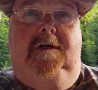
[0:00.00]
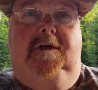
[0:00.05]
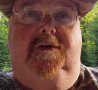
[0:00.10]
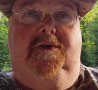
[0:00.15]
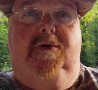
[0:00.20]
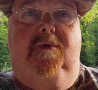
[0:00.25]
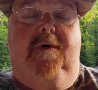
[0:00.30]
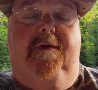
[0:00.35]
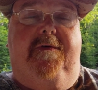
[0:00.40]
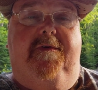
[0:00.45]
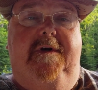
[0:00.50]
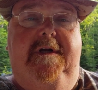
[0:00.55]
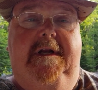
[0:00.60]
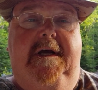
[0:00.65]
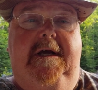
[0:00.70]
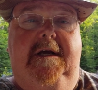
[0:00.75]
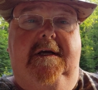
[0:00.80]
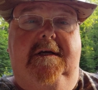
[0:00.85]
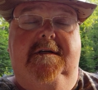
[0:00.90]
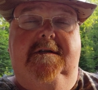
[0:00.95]
2 or 3
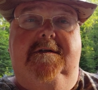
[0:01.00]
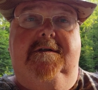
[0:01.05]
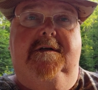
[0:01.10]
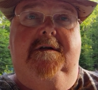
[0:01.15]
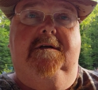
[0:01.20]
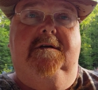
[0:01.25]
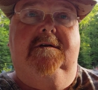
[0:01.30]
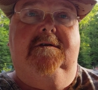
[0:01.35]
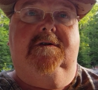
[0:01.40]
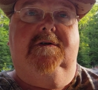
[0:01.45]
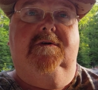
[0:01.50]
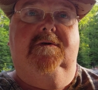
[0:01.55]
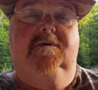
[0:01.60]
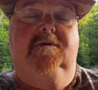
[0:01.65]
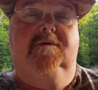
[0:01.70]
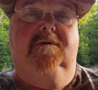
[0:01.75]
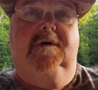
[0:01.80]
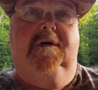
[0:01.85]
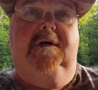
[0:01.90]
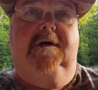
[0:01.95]
days
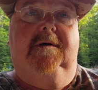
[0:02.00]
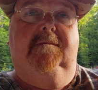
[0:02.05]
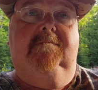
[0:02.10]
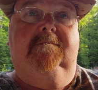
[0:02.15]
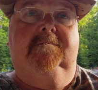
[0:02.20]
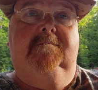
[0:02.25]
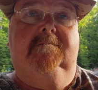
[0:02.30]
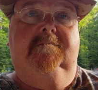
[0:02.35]
to